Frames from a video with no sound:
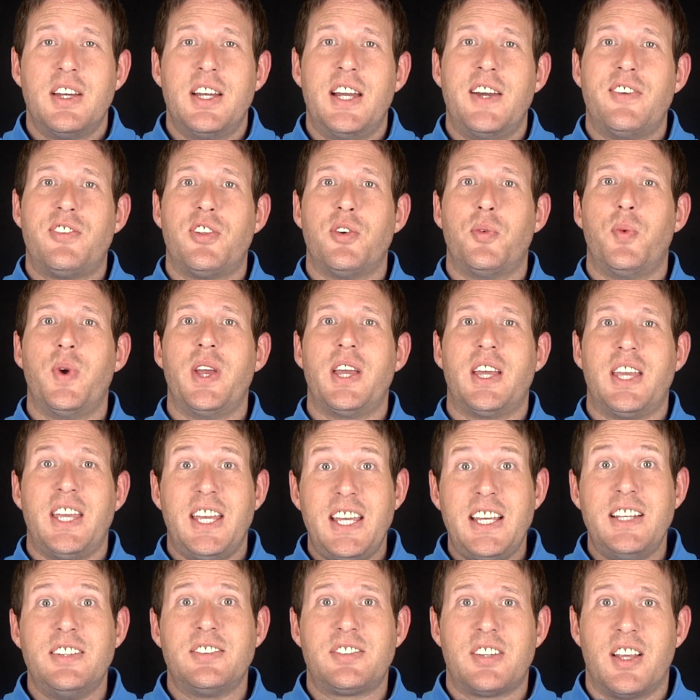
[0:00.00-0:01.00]
if the wick
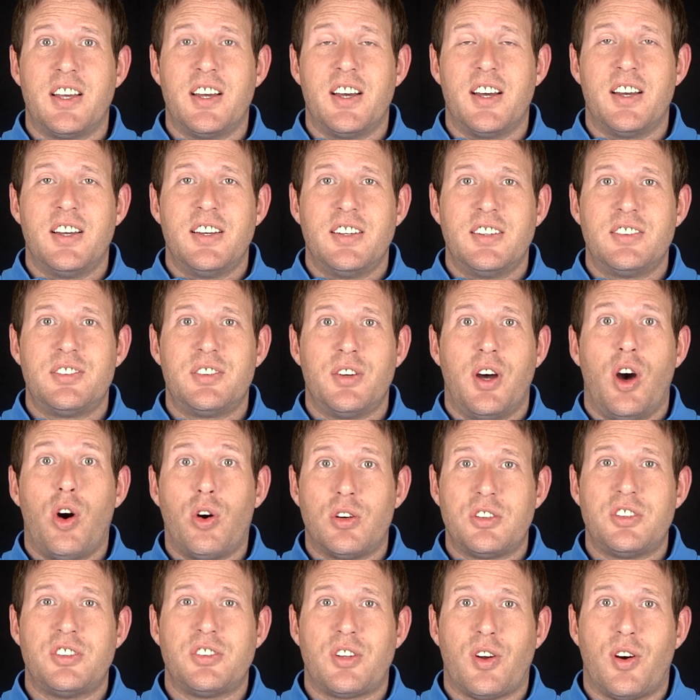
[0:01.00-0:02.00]
is
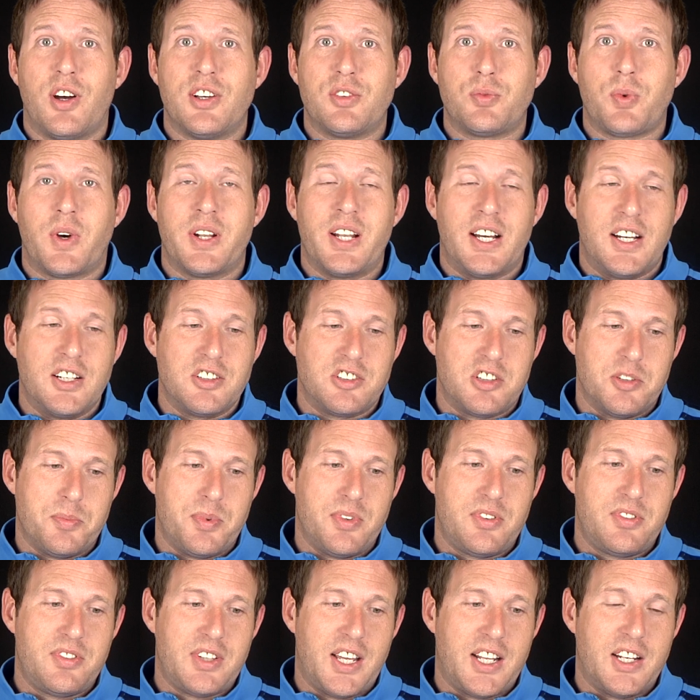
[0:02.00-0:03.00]
oxidised
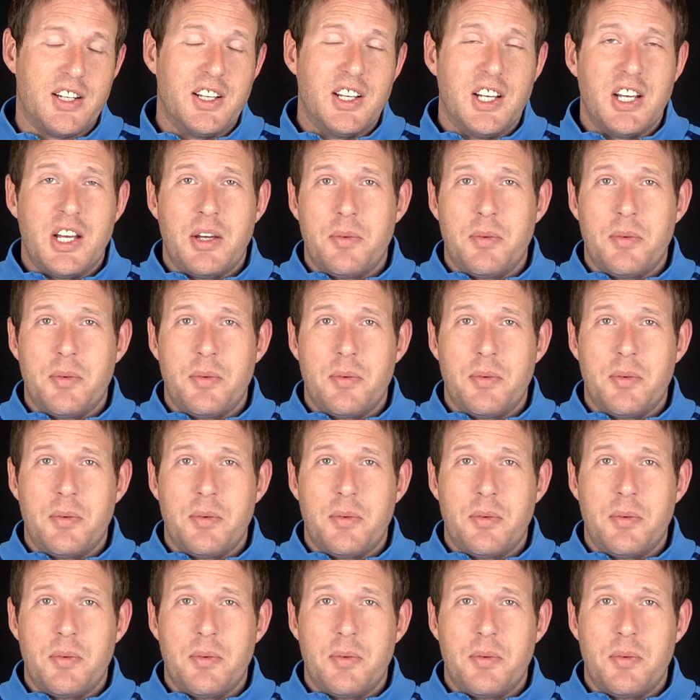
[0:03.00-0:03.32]
100%.